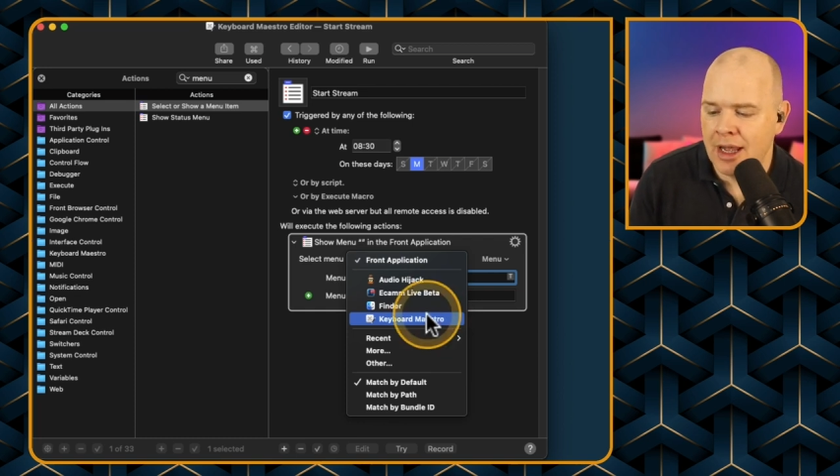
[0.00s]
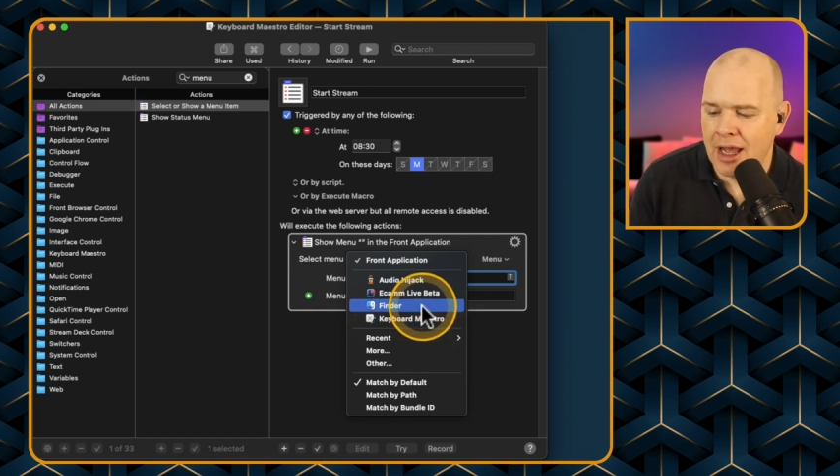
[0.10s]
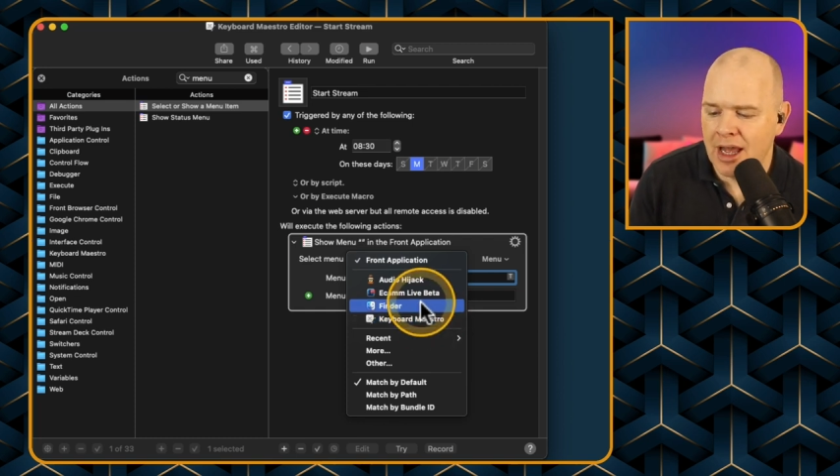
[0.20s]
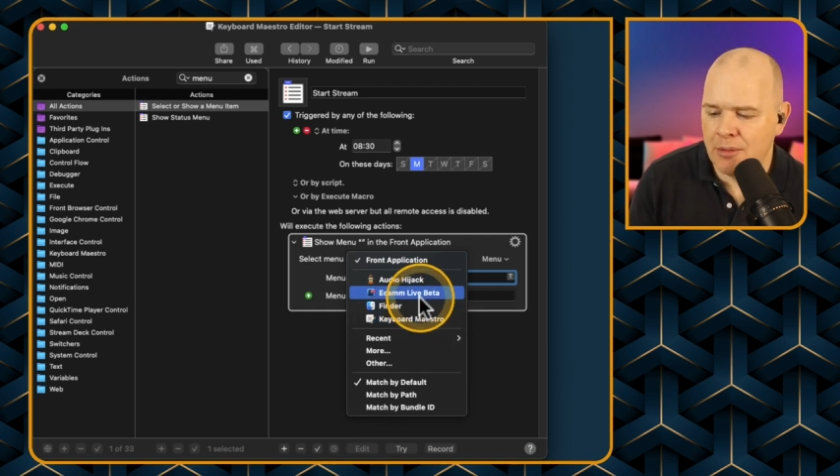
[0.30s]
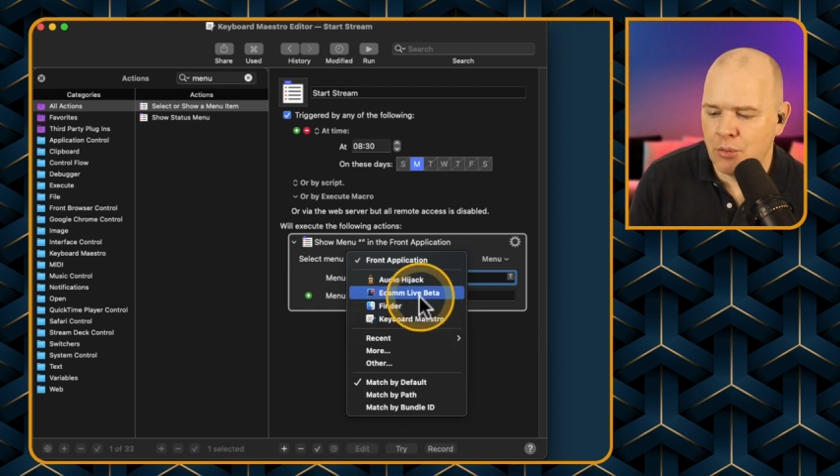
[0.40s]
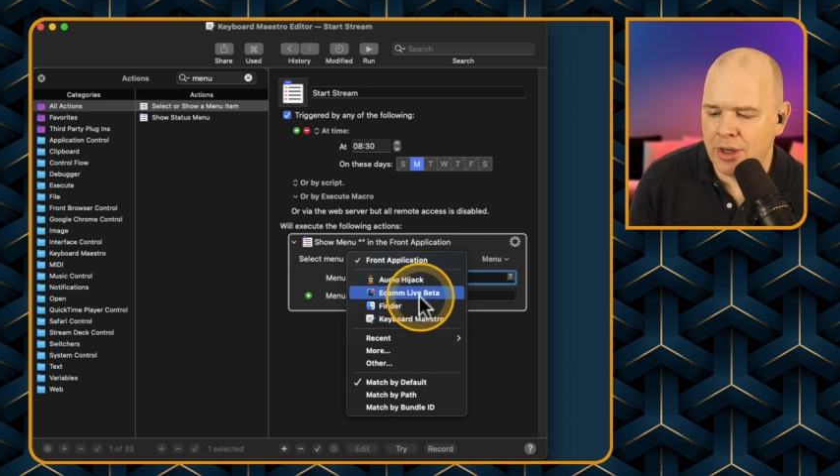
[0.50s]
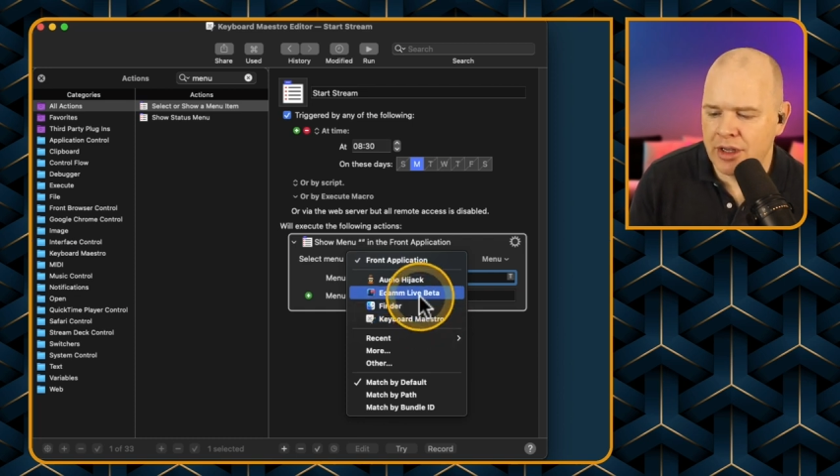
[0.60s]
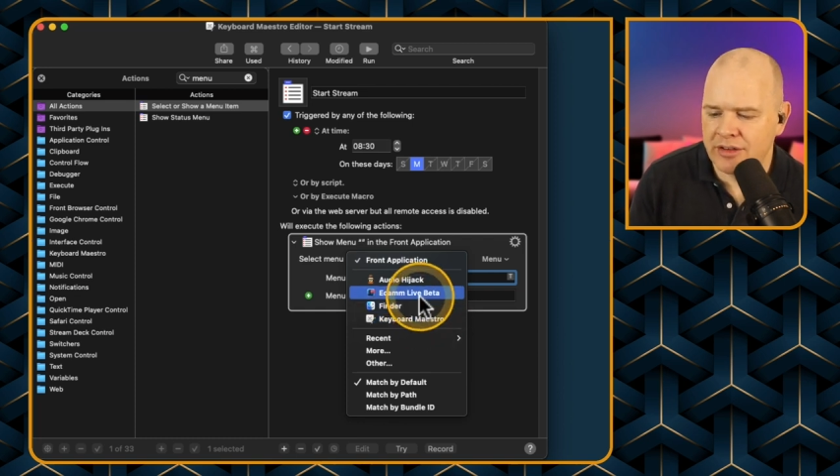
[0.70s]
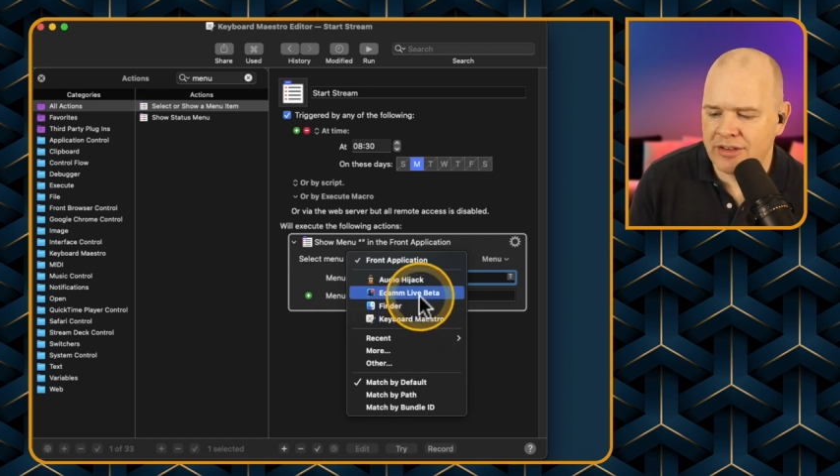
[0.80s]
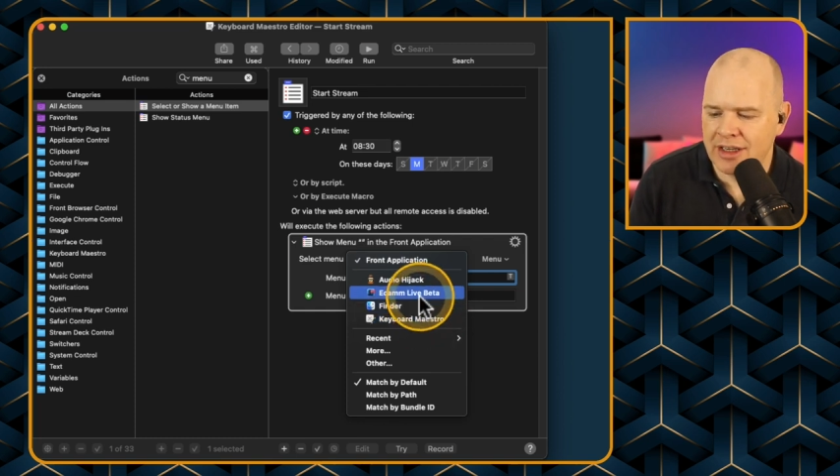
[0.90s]
Uh, but we're
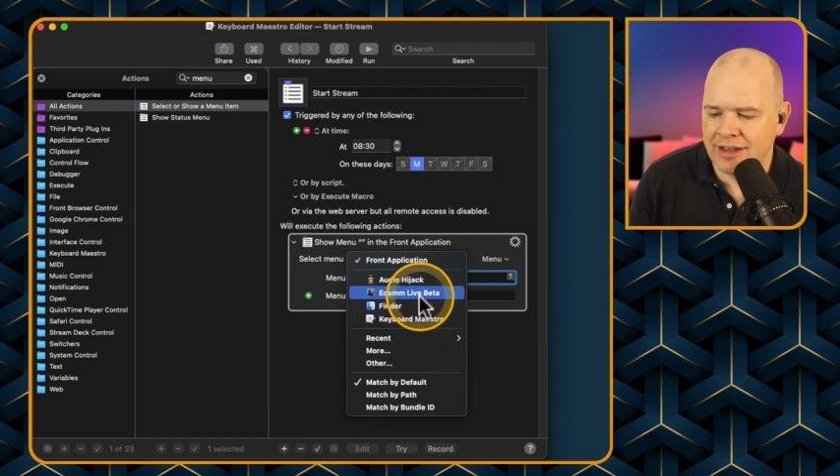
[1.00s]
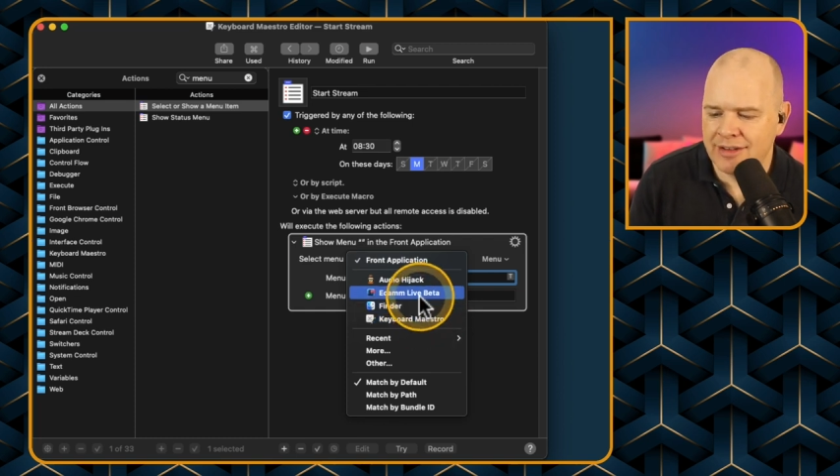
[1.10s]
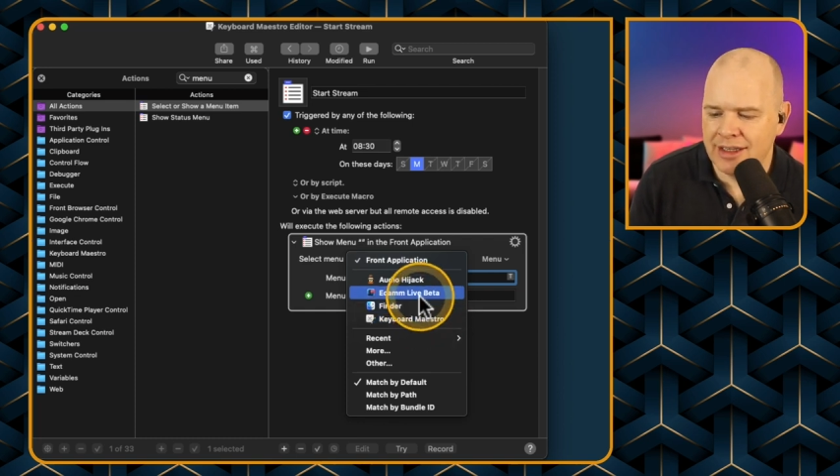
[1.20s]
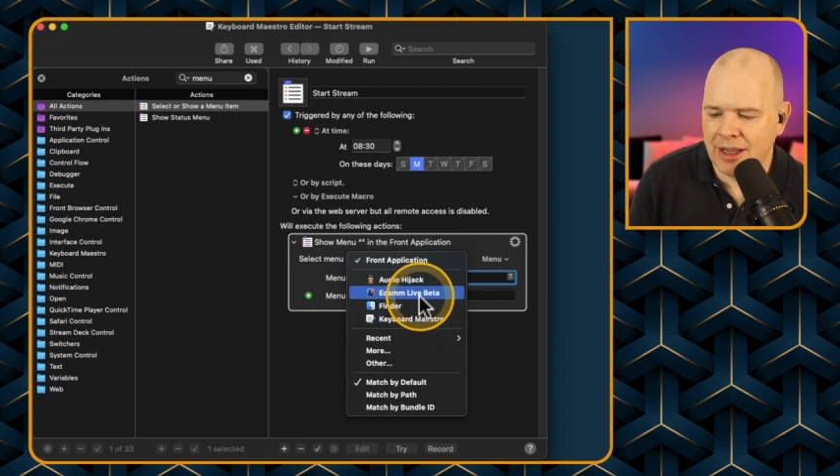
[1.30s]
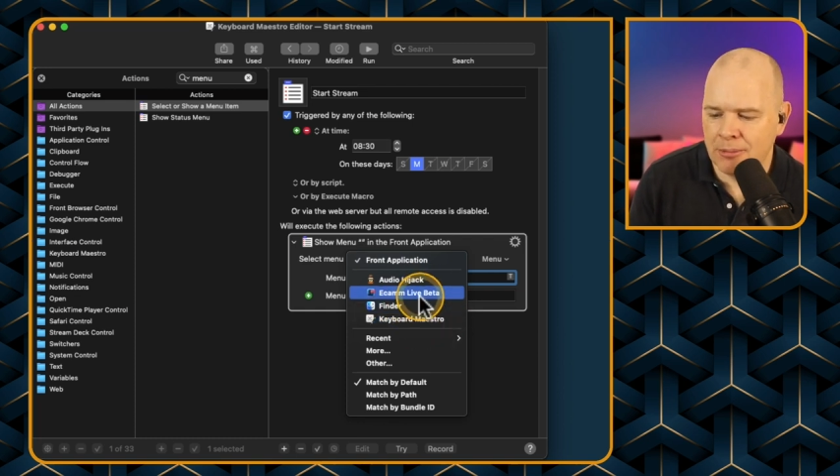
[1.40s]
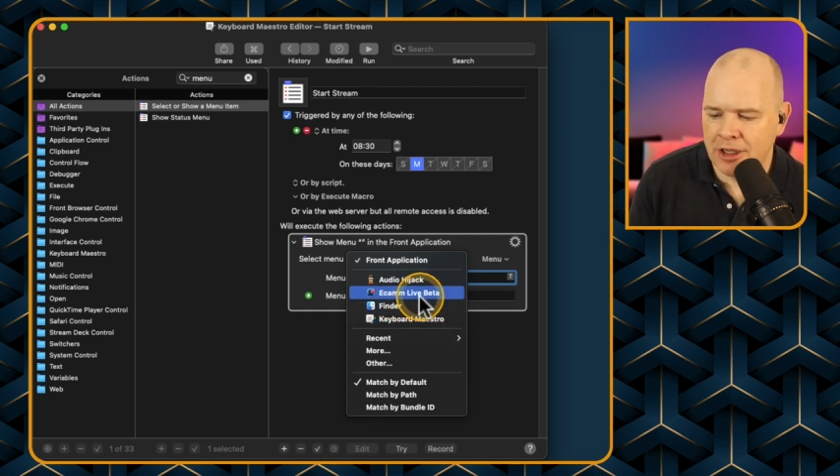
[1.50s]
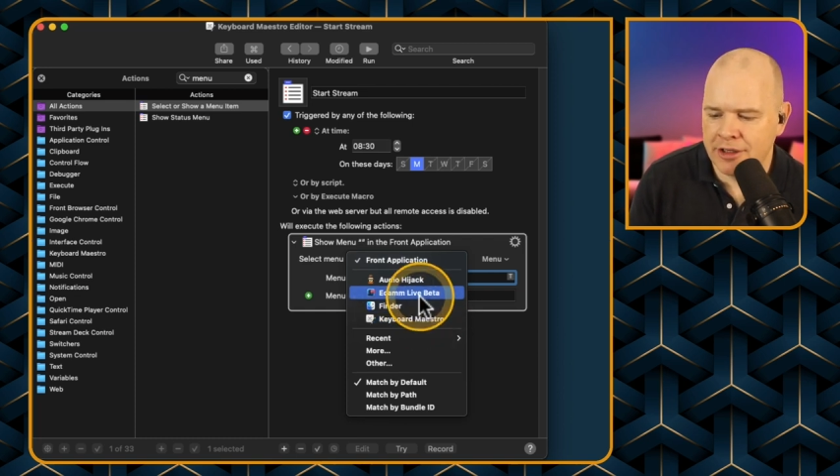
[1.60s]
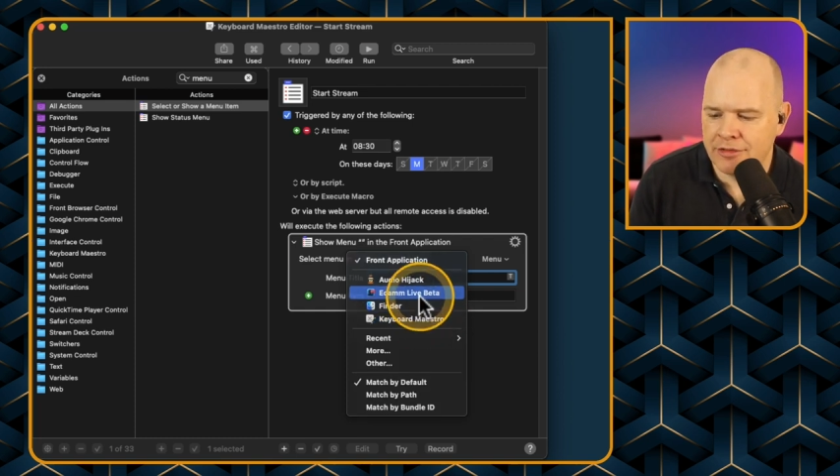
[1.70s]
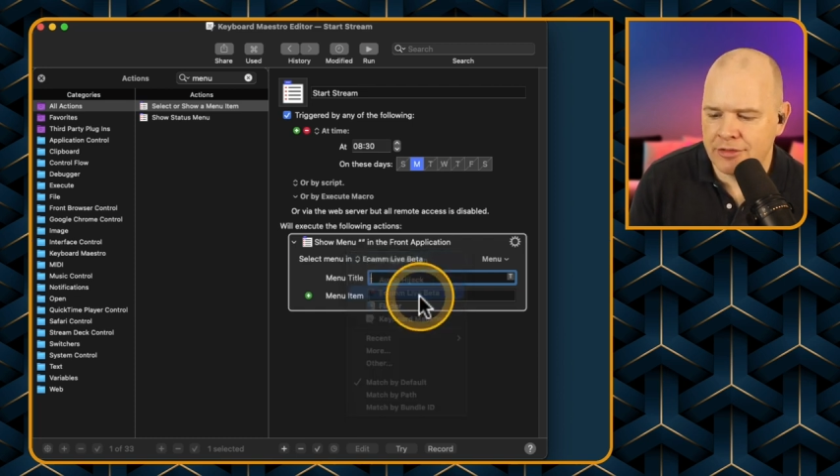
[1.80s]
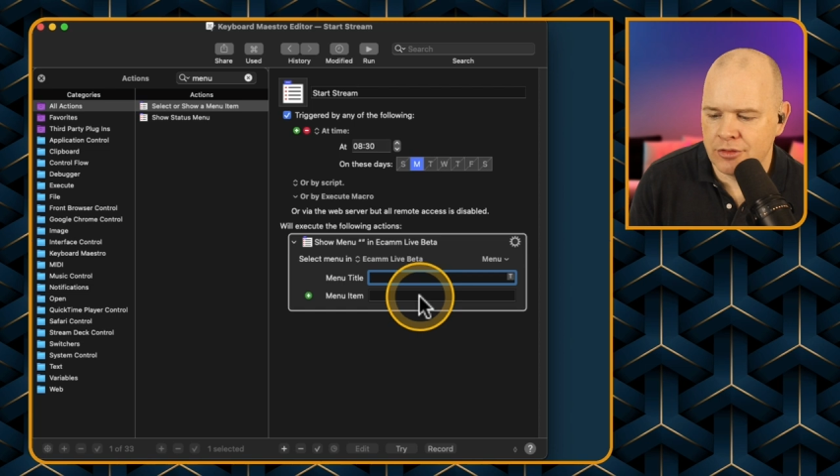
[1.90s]
going to select Ecamm
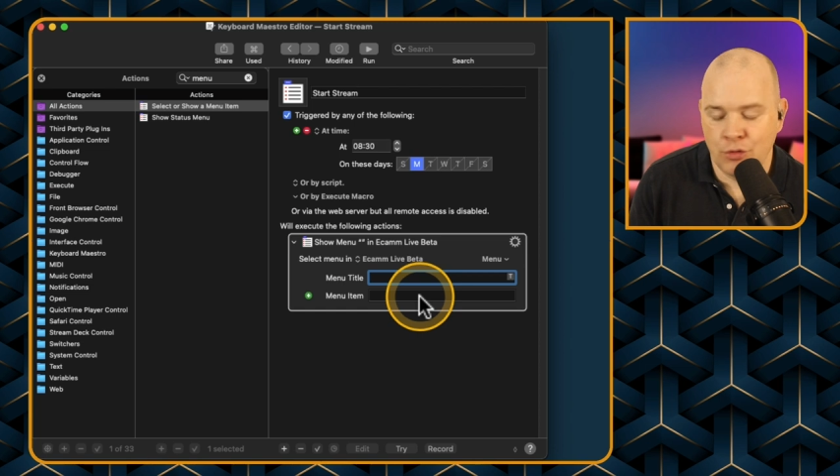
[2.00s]
Live,